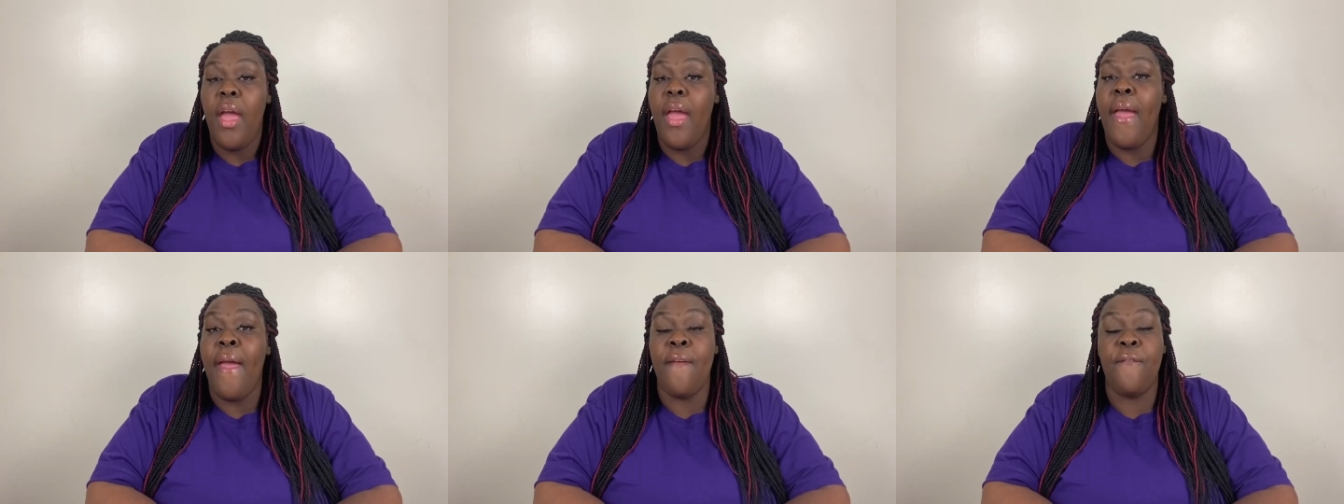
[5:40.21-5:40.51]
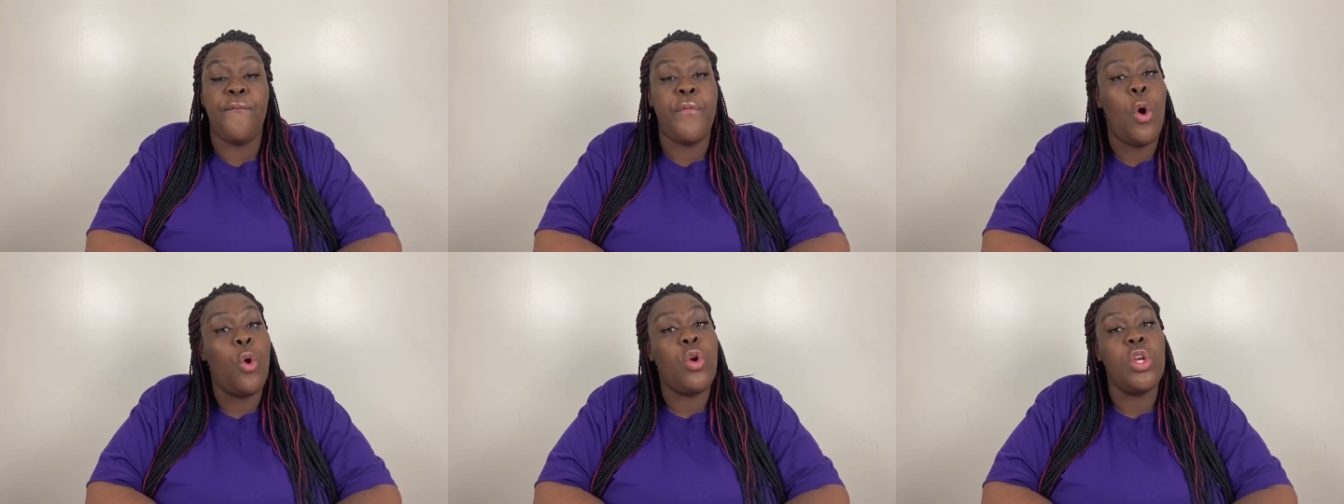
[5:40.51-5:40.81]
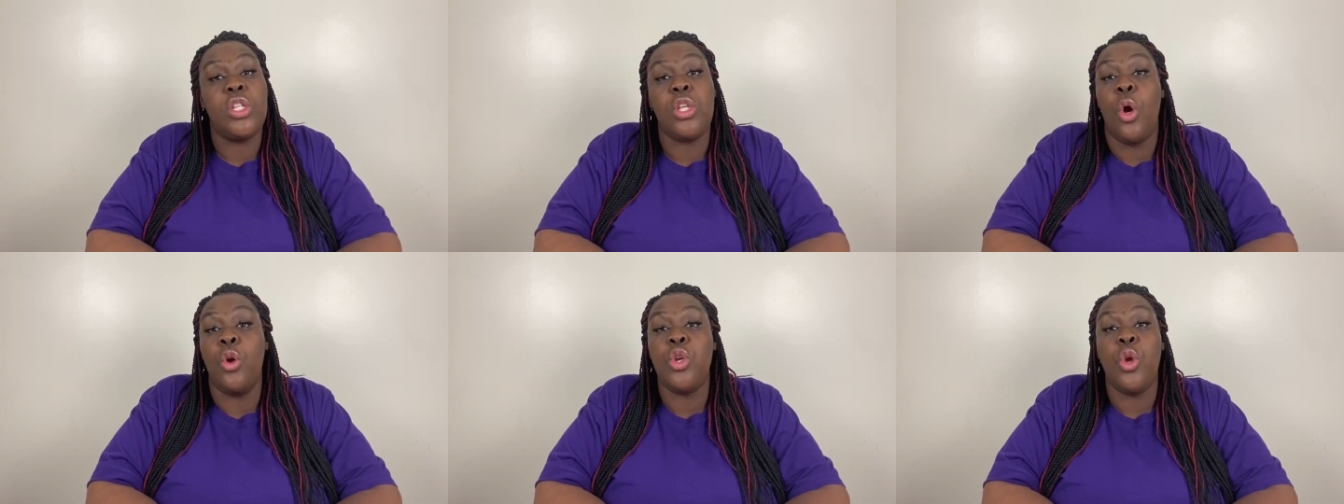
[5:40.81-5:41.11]
And
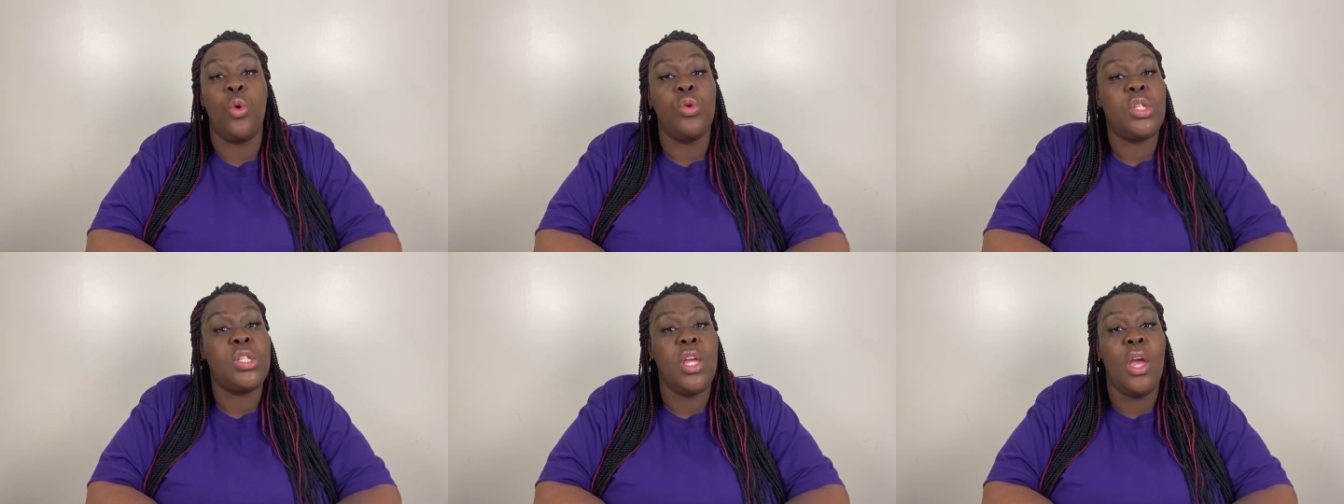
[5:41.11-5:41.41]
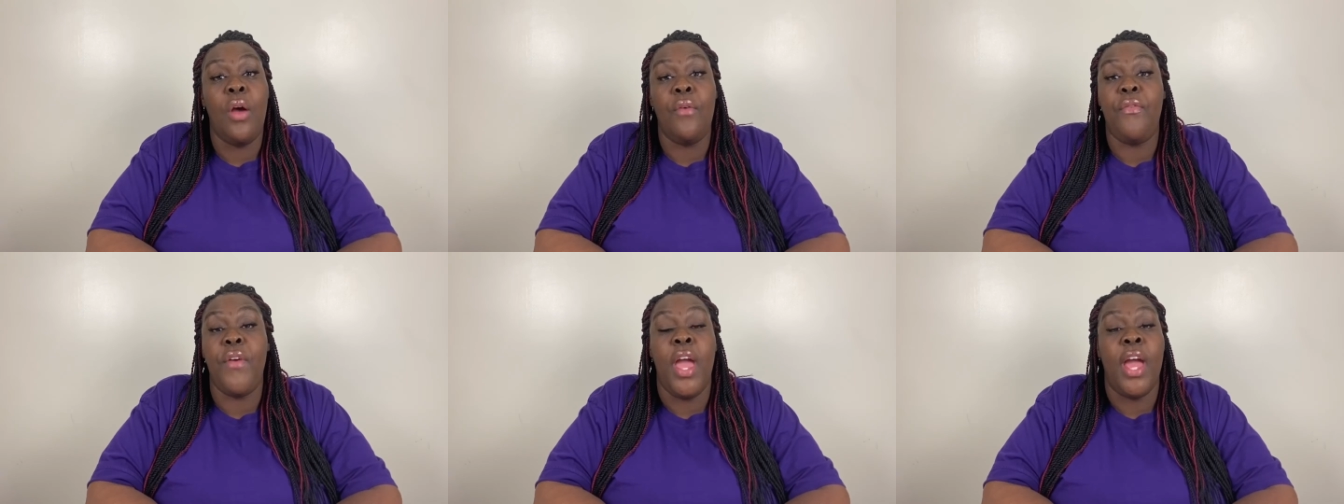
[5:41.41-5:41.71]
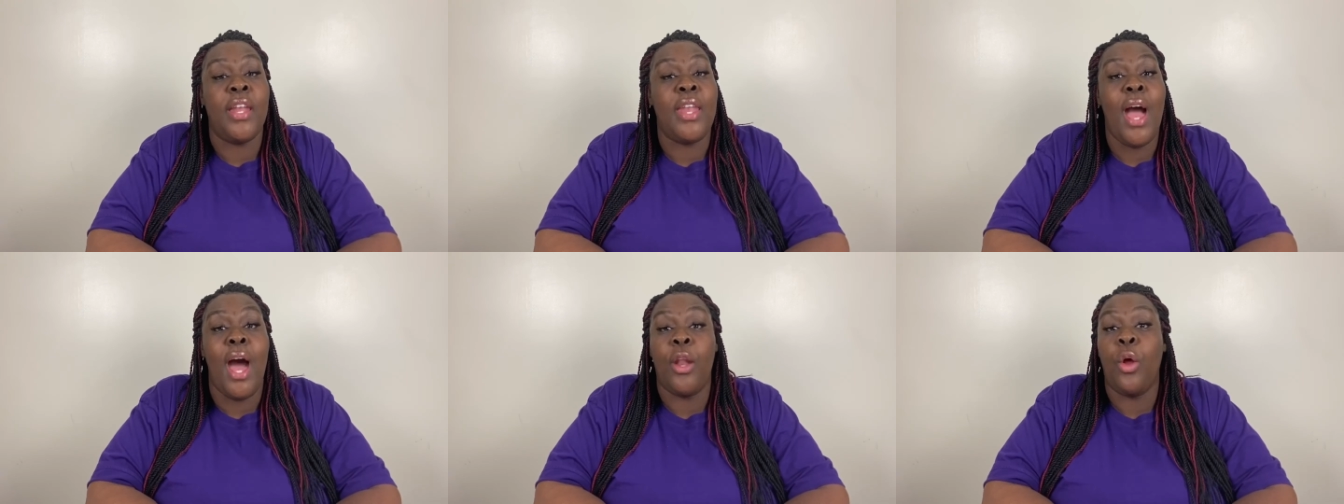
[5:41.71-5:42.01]
focus on yourself
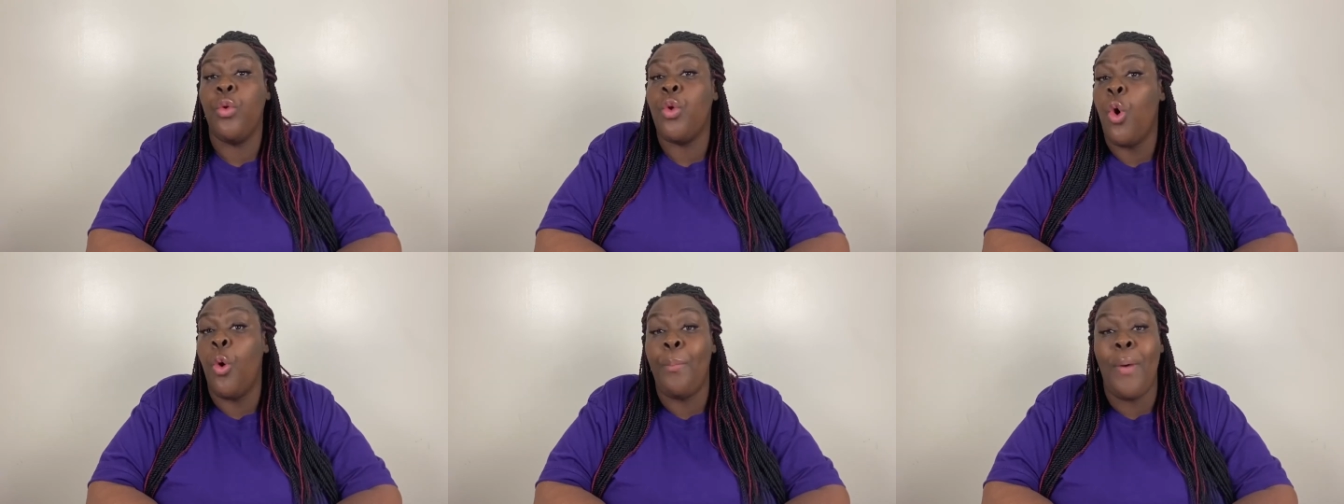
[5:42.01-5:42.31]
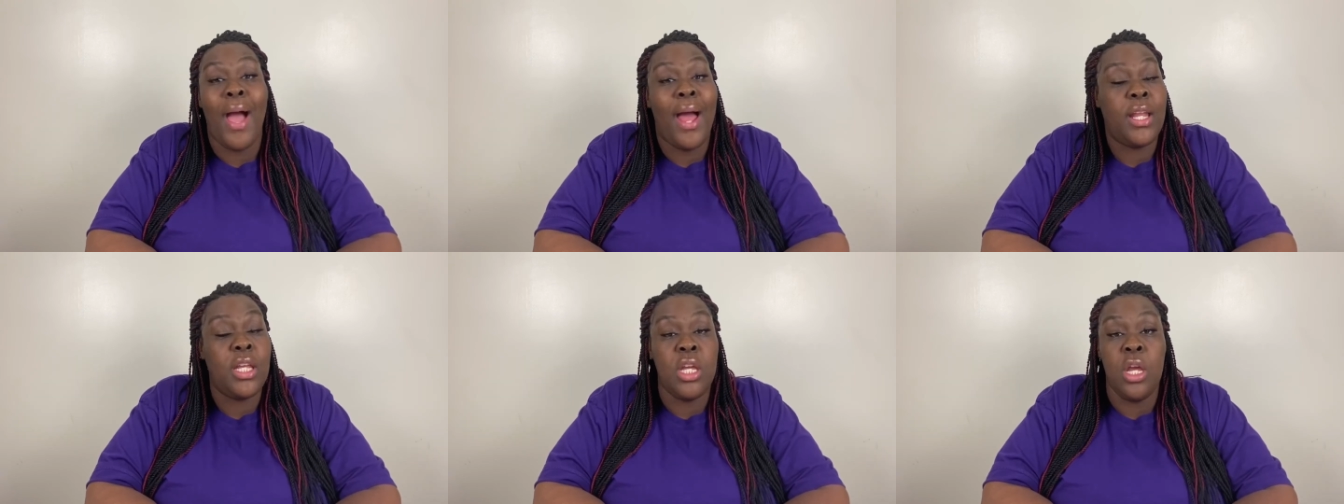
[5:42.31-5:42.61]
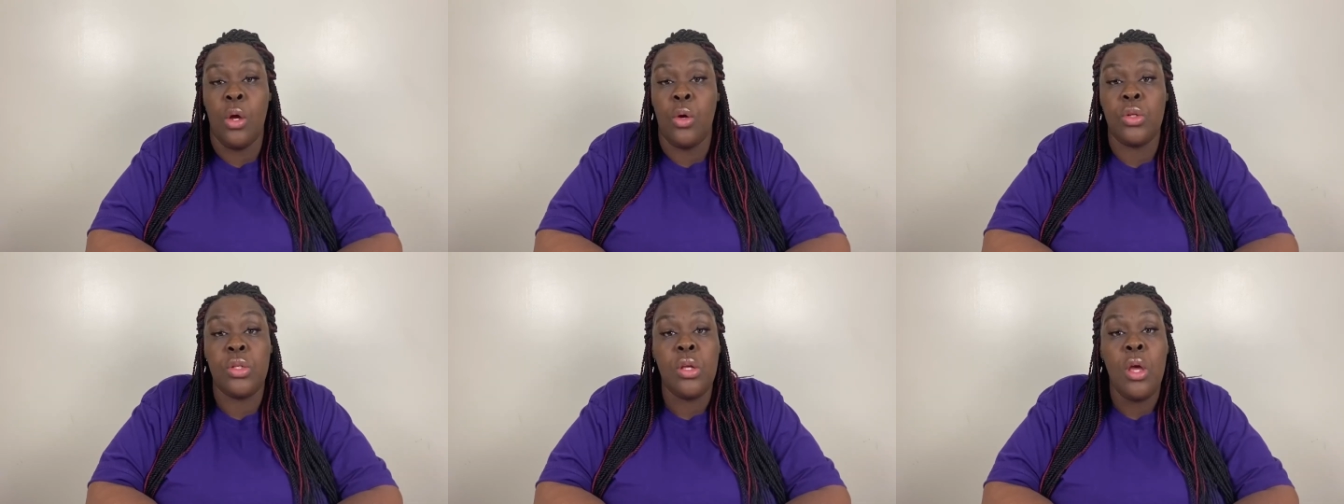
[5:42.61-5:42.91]
and not on nobody
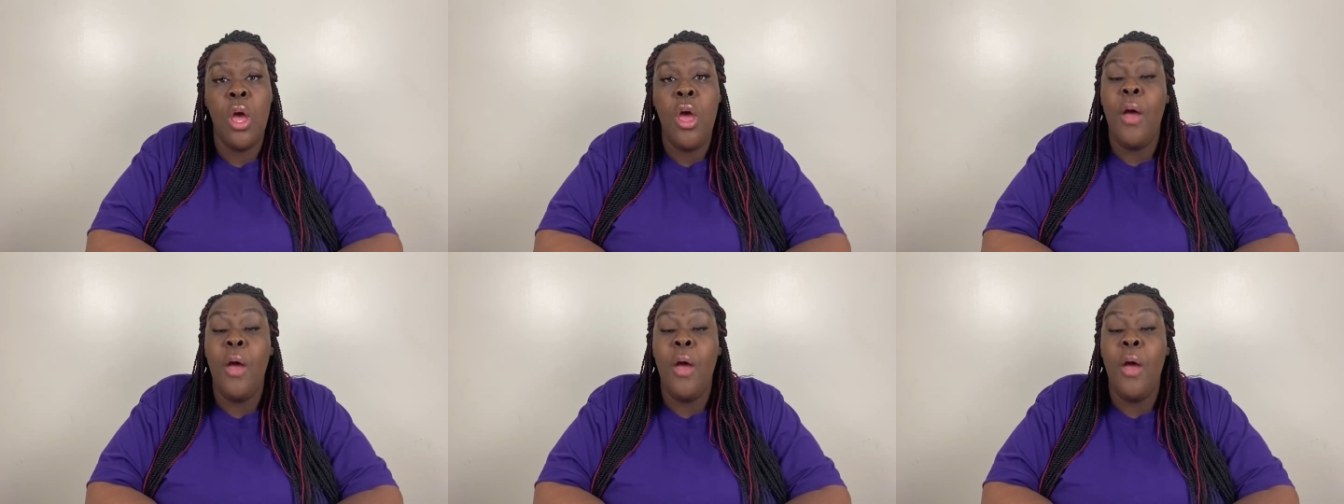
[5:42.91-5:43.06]
else.